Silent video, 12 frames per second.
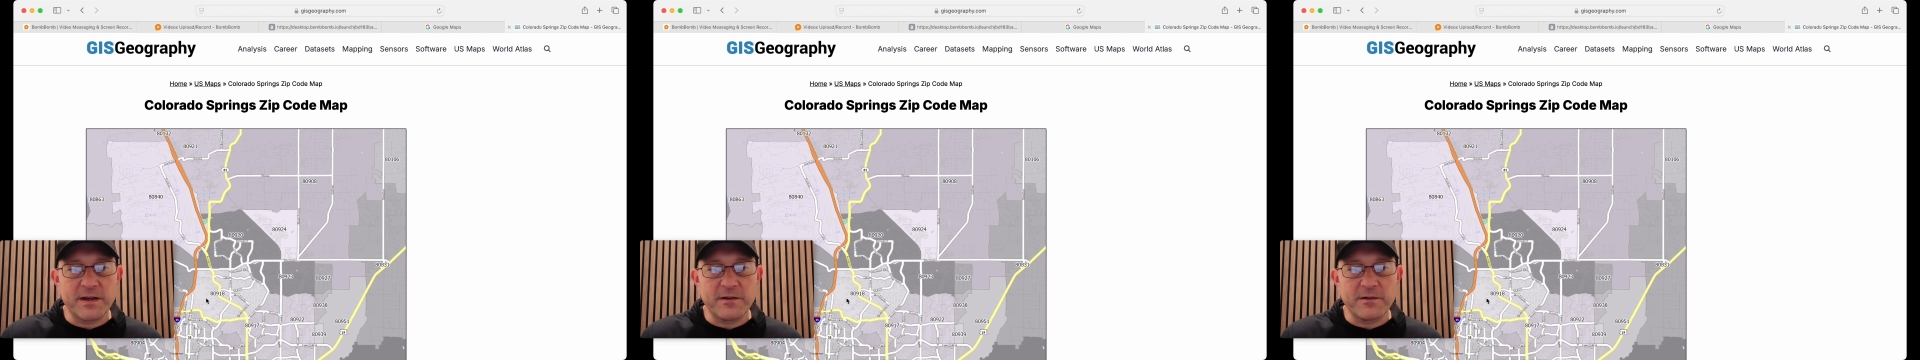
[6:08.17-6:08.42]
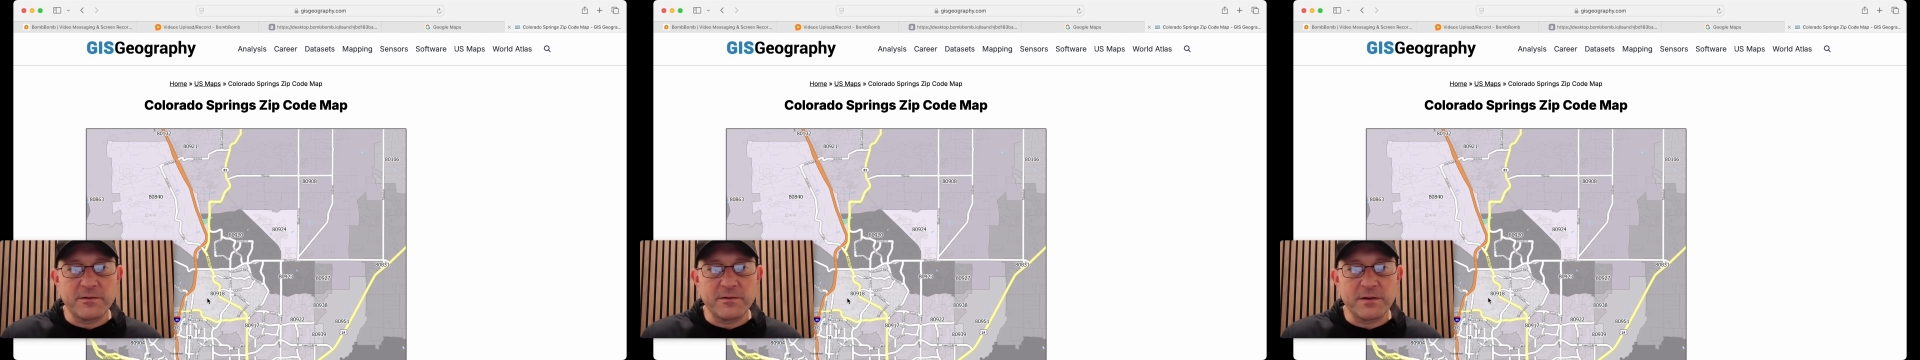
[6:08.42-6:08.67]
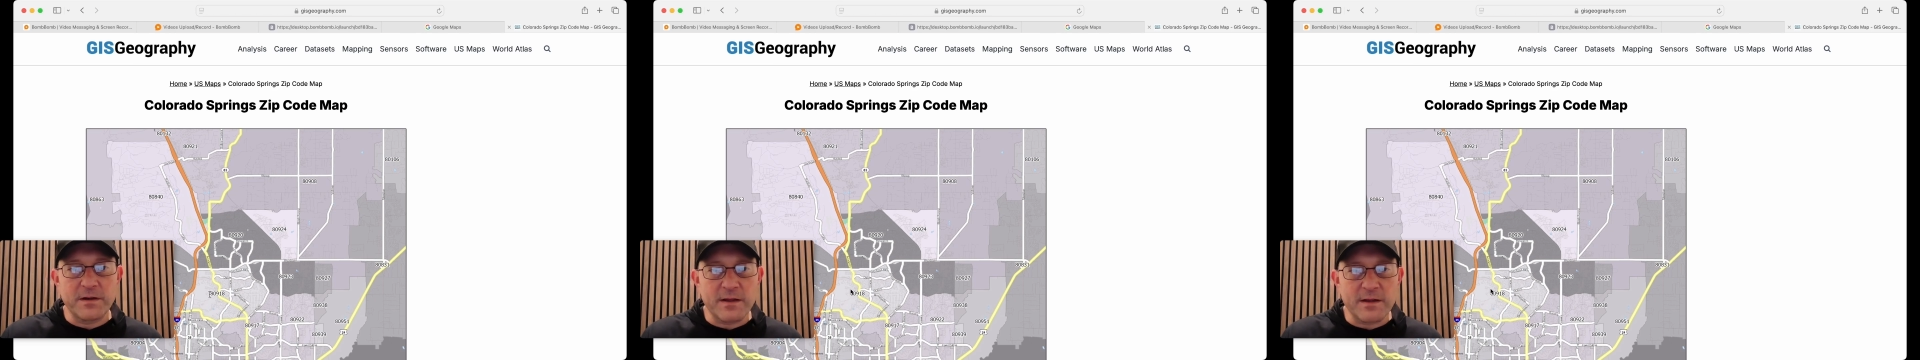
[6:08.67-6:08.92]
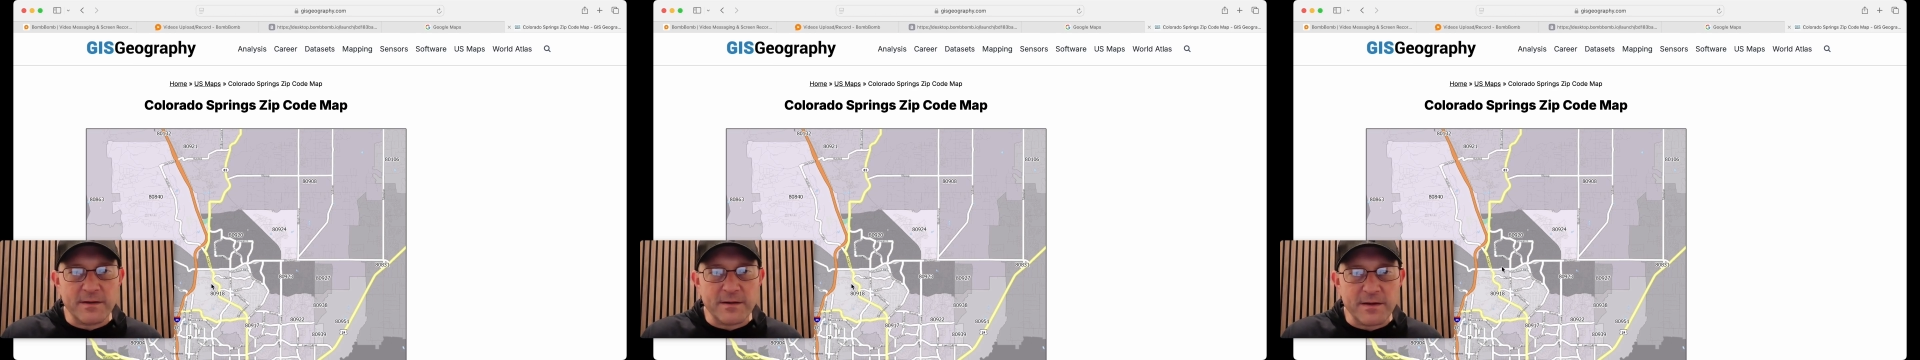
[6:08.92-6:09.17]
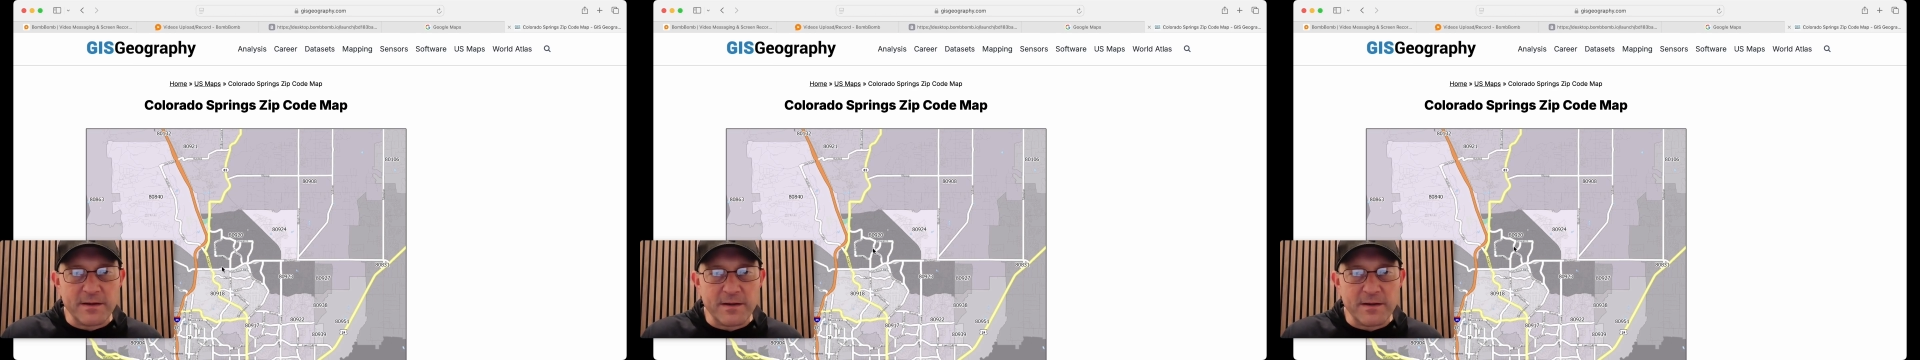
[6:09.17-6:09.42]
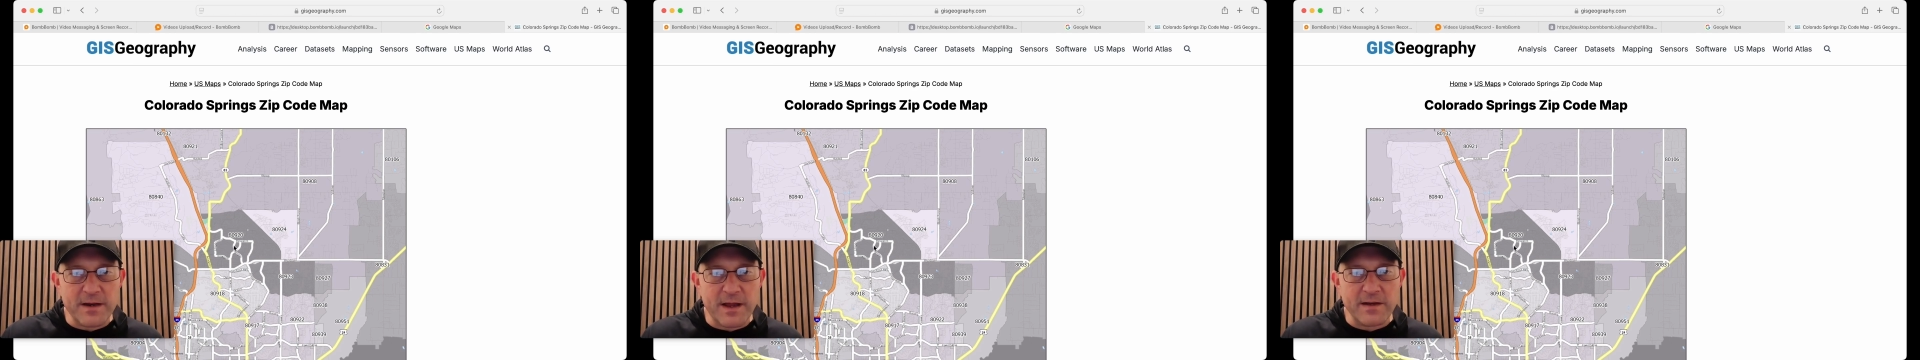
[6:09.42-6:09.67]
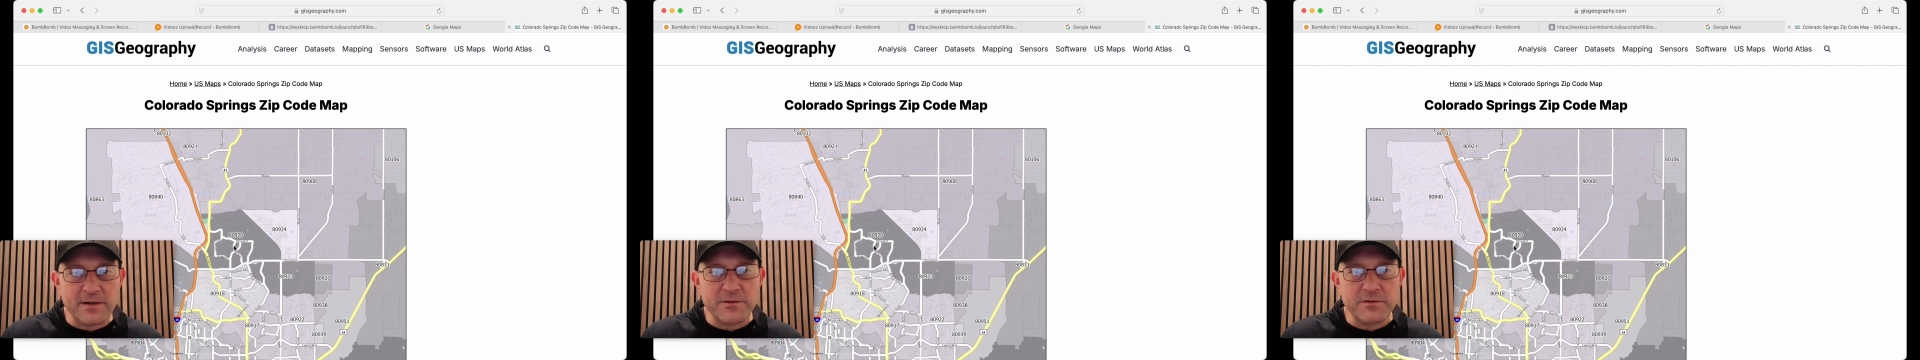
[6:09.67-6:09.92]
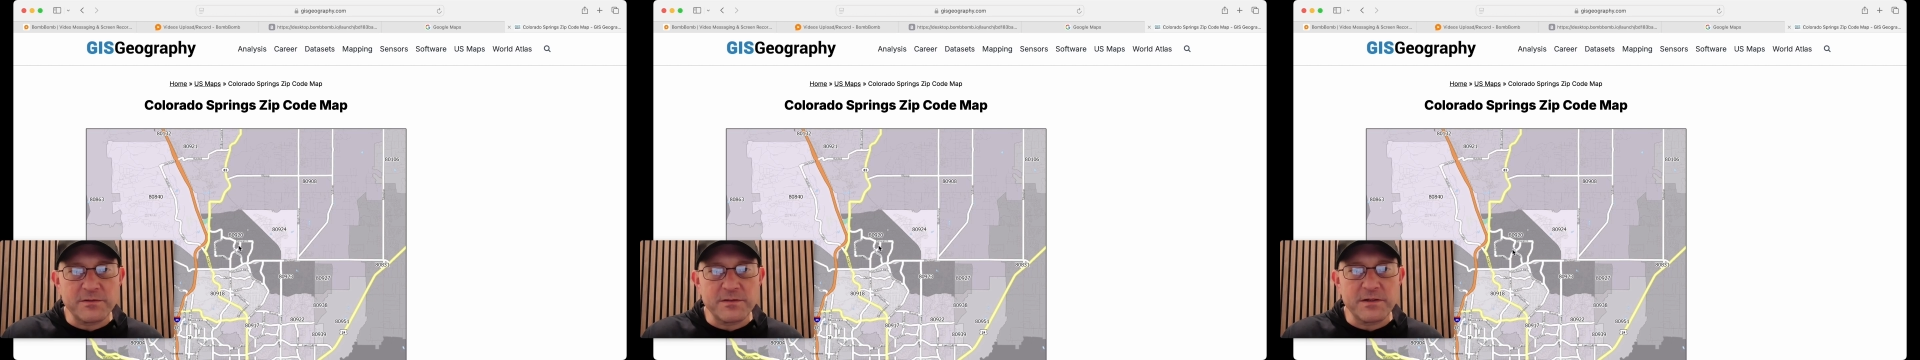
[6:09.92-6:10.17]

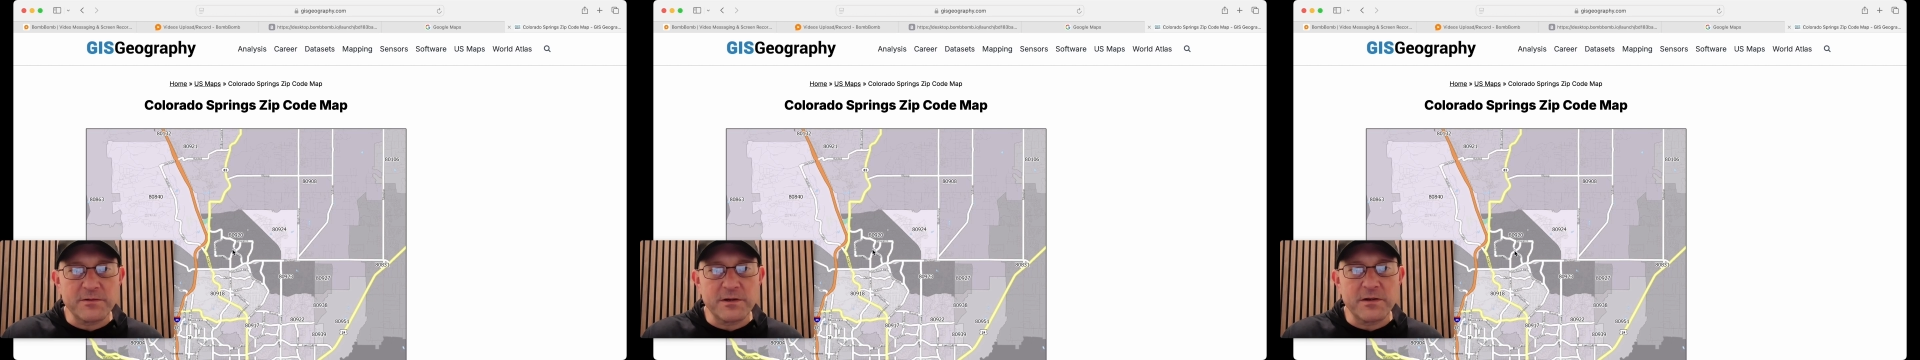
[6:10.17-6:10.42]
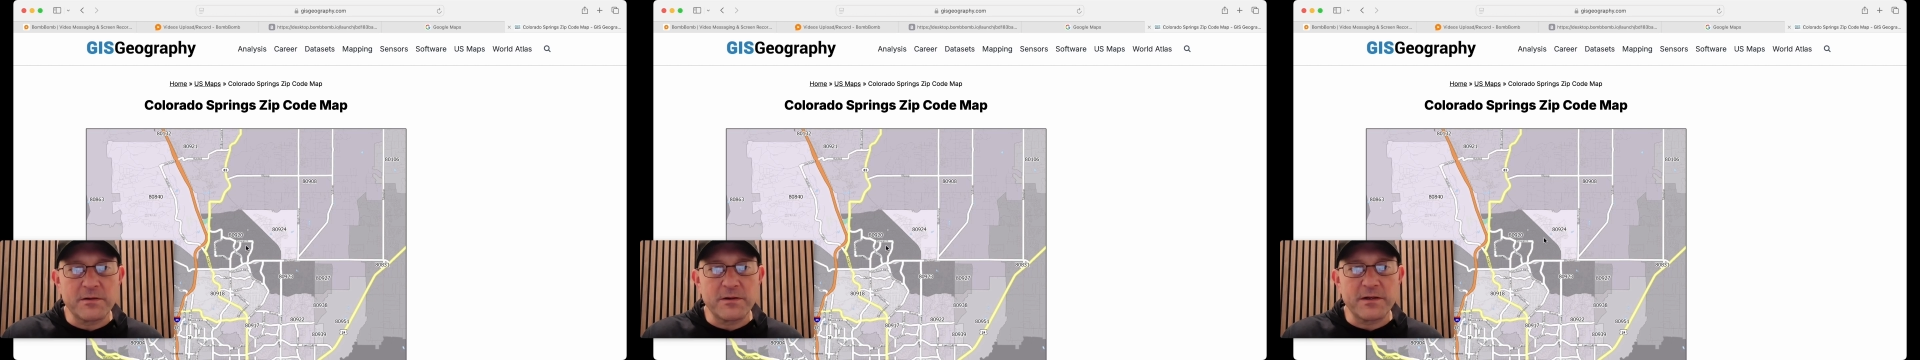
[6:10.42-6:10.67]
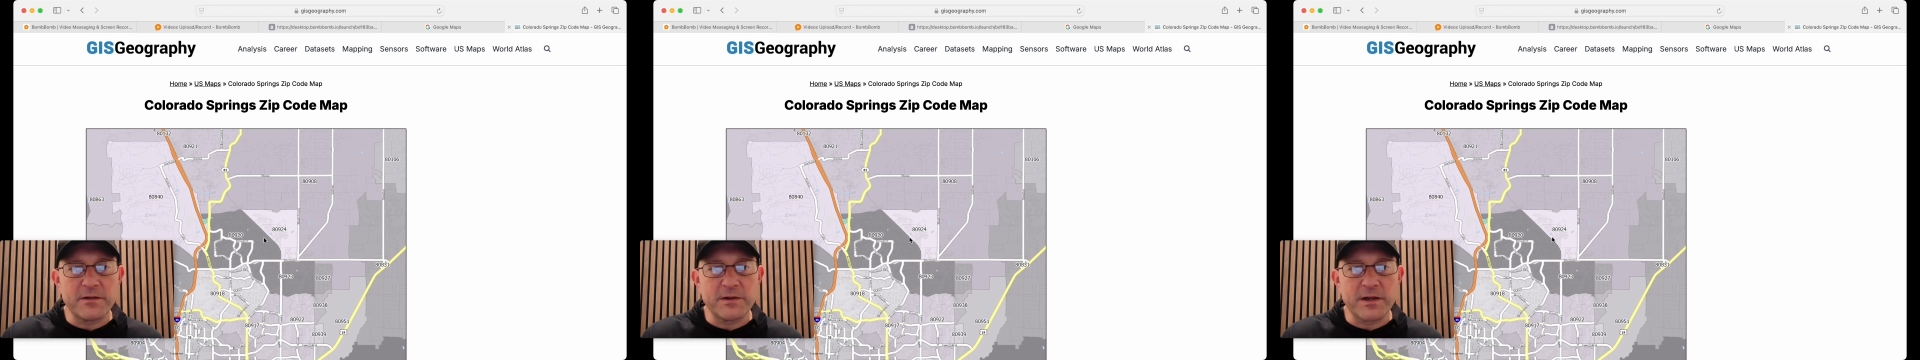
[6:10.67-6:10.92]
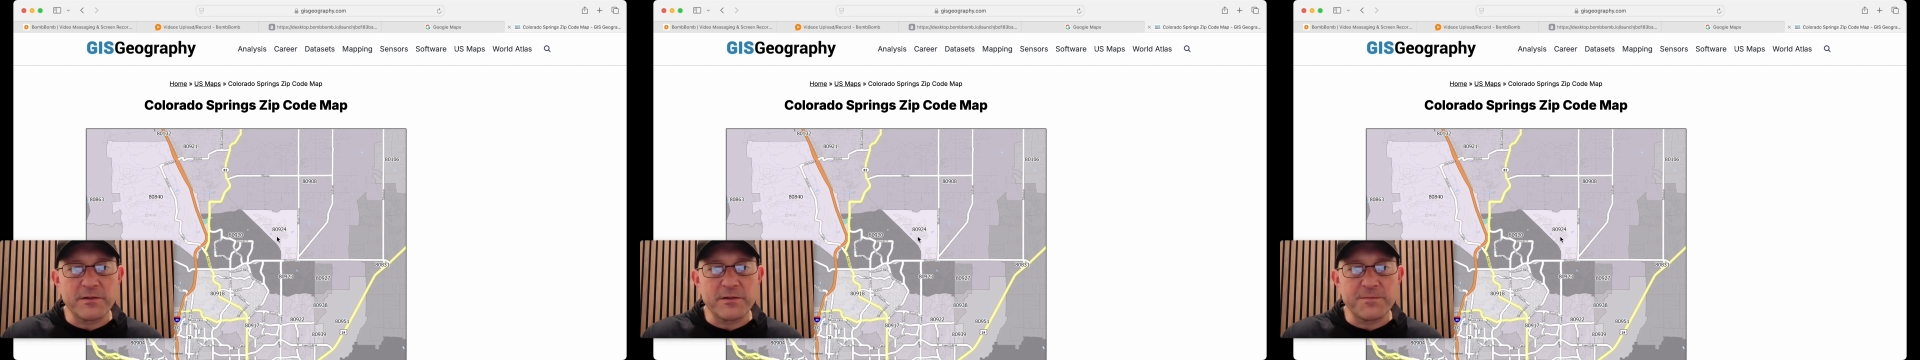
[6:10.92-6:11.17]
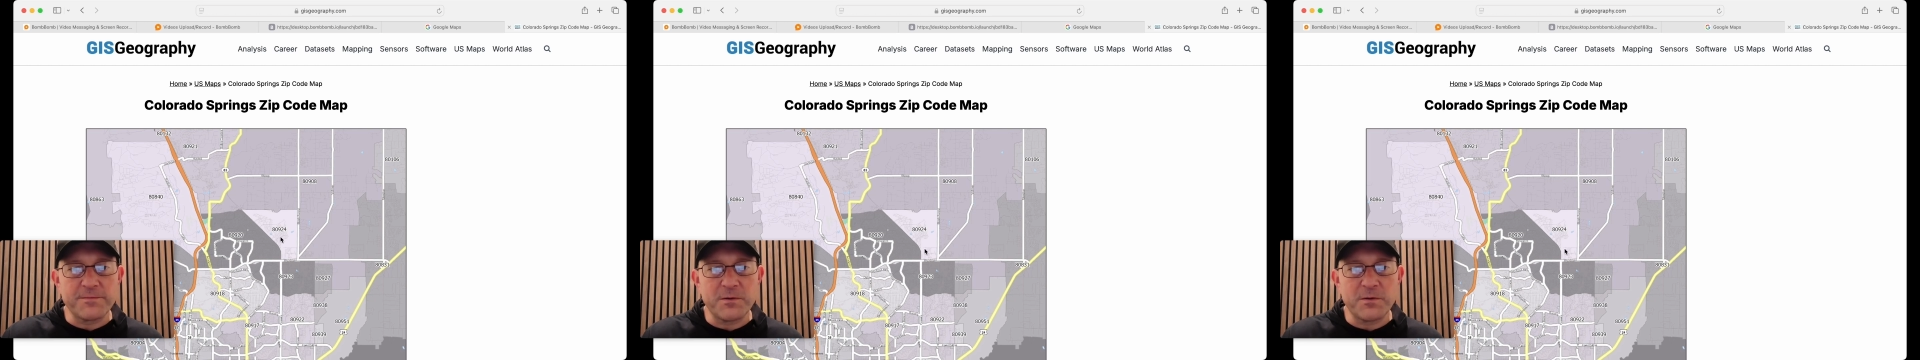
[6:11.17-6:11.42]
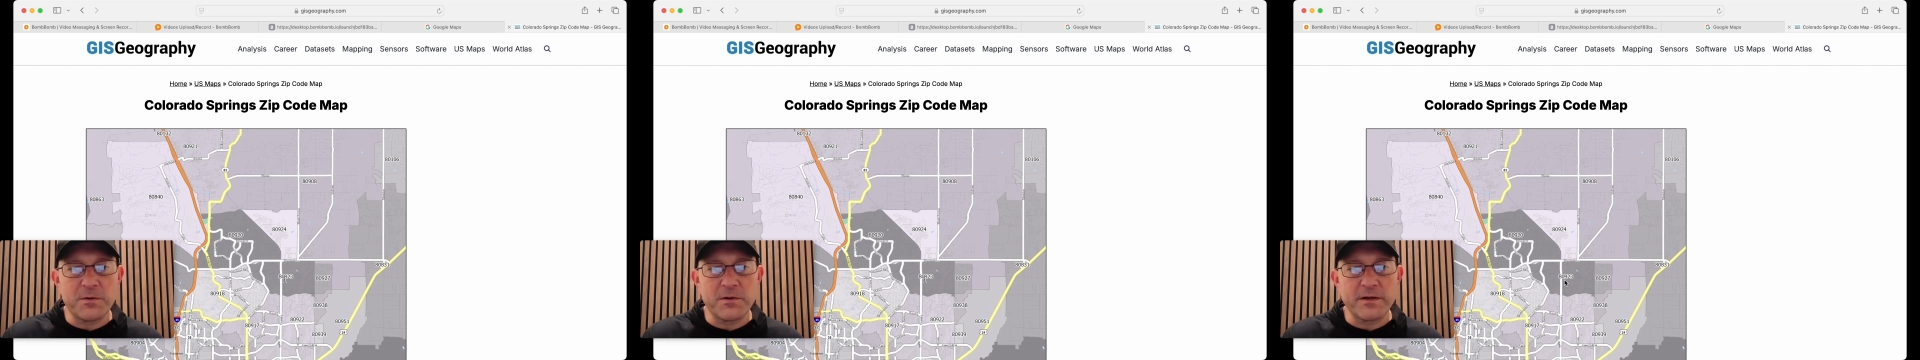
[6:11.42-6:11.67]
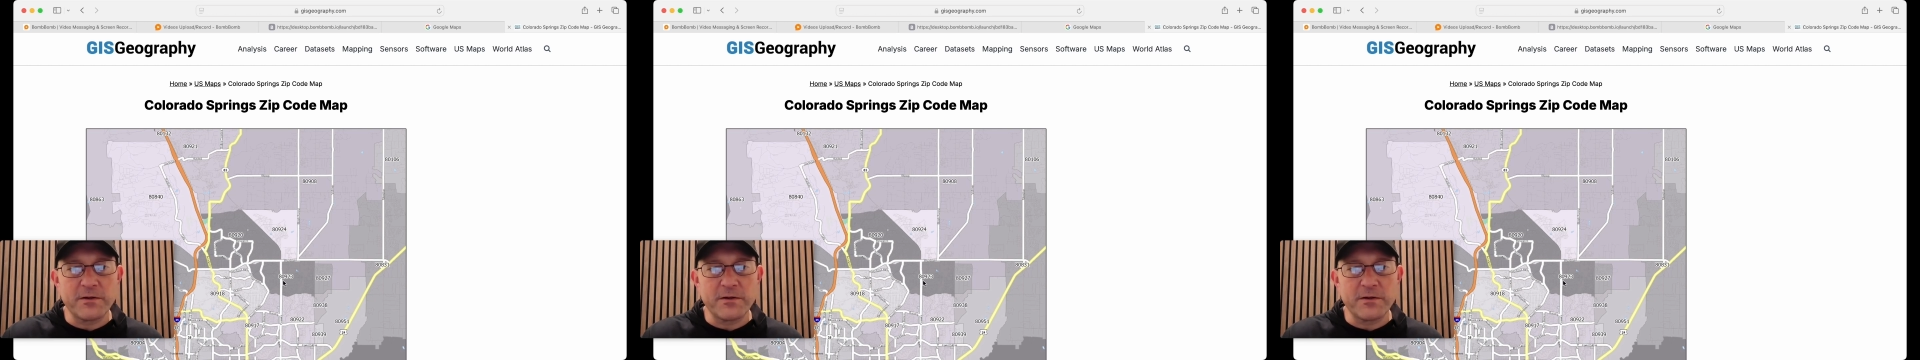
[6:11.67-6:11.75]
80920, 80924,